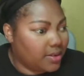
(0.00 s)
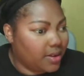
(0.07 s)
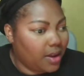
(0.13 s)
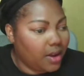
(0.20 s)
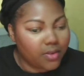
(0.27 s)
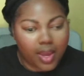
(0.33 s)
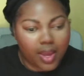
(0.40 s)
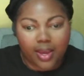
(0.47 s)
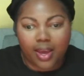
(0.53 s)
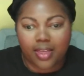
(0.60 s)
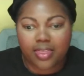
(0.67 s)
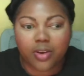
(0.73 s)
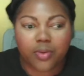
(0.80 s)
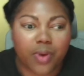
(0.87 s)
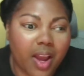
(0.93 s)
Okay, I
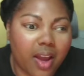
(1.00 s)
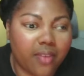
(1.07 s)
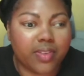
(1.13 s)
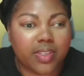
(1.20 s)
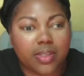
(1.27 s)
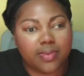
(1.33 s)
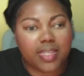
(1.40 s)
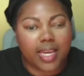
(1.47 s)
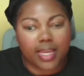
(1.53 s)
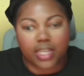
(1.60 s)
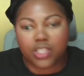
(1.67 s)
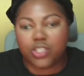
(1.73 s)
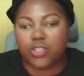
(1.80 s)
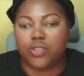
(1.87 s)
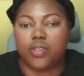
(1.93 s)
think we're having some tech
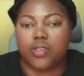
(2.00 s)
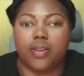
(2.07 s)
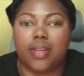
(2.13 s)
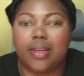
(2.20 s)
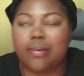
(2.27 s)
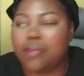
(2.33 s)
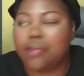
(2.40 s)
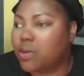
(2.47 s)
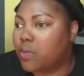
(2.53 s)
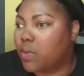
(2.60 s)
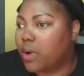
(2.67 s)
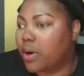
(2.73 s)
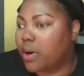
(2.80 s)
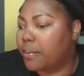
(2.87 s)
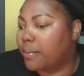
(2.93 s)
issues, so give me
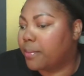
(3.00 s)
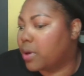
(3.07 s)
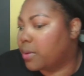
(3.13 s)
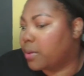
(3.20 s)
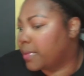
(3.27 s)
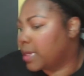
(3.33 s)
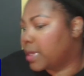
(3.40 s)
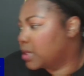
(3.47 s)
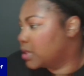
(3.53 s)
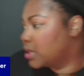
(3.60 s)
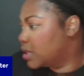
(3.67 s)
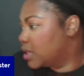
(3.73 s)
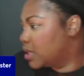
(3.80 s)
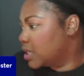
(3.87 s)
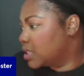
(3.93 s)
one moment
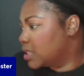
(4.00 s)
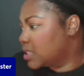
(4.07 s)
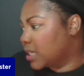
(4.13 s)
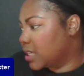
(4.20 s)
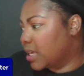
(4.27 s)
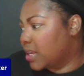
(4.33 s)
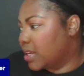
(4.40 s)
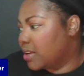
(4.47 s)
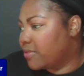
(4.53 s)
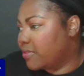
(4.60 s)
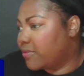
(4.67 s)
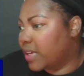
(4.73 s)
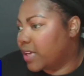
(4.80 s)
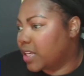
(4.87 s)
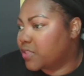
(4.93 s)
to get it
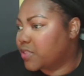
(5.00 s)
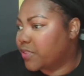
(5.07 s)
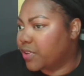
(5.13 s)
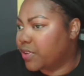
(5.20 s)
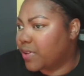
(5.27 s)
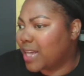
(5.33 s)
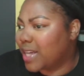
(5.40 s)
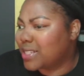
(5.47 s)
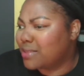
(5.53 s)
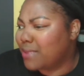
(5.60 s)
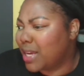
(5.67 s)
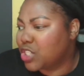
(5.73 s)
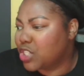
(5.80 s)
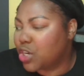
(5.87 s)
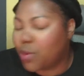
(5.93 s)
fixed for you guys. I'm
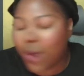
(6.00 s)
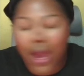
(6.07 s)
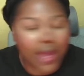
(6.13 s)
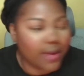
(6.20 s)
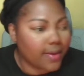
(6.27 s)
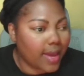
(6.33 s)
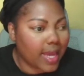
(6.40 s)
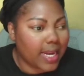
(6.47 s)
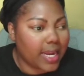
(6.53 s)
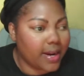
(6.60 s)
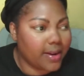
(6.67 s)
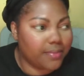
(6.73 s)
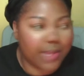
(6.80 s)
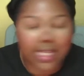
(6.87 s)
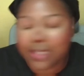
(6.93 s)
not sure why you can't hear it.
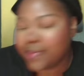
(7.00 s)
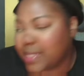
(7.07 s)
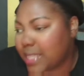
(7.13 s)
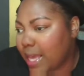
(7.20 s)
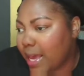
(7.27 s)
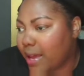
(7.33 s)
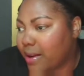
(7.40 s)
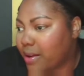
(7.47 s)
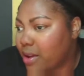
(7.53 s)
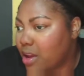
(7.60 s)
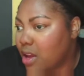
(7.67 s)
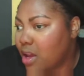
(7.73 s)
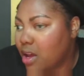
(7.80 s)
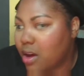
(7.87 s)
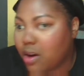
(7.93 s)
It makes me sad.
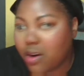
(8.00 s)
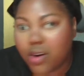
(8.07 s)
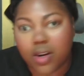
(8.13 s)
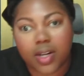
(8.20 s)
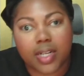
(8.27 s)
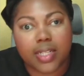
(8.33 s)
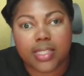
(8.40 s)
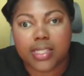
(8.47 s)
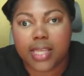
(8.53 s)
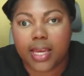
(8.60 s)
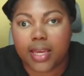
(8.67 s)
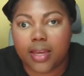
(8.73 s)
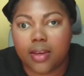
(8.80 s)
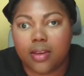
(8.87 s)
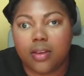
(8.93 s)
Hold on a
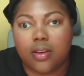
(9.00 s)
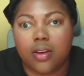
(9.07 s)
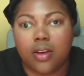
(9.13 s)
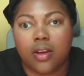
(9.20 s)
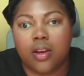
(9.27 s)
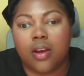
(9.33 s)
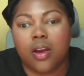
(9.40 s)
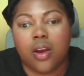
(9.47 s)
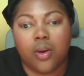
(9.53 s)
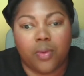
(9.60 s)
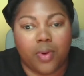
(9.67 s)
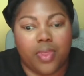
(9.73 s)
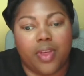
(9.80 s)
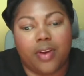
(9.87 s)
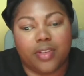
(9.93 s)
second.
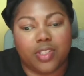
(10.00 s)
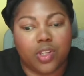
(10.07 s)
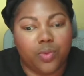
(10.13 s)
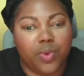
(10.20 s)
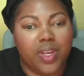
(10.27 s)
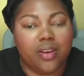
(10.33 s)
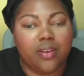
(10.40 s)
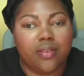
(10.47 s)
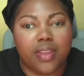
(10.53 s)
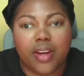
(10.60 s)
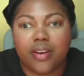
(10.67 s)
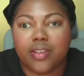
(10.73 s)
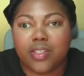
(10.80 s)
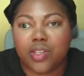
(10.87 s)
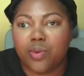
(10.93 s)
Where there's a will,
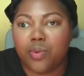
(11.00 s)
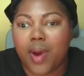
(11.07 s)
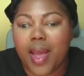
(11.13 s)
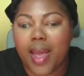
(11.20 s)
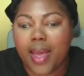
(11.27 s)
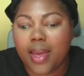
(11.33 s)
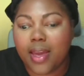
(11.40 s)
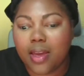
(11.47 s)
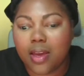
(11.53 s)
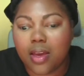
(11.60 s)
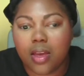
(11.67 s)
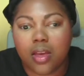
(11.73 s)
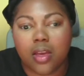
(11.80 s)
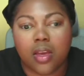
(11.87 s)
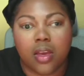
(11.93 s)
there's a way,
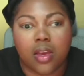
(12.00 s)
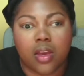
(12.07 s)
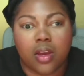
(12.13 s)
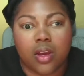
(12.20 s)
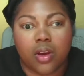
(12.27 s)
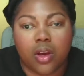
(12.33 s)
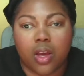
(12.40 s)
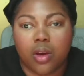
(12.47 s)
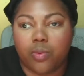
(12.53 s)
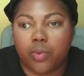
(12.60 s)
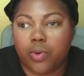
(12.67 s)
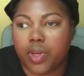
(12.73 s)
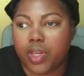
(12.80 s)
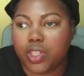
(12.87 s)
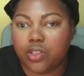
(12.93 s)
and we'll
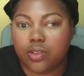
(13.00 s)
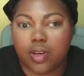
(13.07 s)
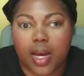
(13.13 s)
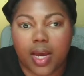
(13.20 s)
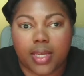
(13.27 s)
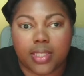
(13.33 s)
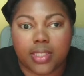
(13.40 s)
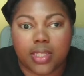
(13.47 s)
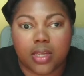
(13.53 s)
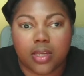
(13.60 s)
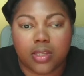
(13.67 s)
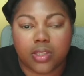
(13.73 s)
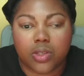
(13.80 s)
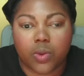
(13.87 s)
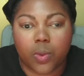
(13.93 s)
get you guys
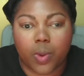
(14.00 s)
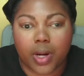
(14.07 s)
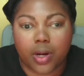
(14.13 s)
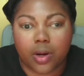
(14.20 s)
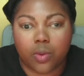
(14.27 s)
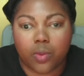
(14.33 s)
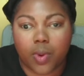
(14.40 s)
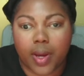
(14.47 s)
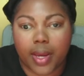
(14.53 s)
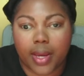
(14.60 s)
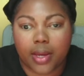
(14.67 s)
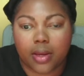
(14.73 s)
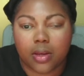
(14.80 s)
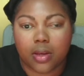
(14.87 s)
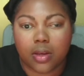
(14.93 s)
squared away.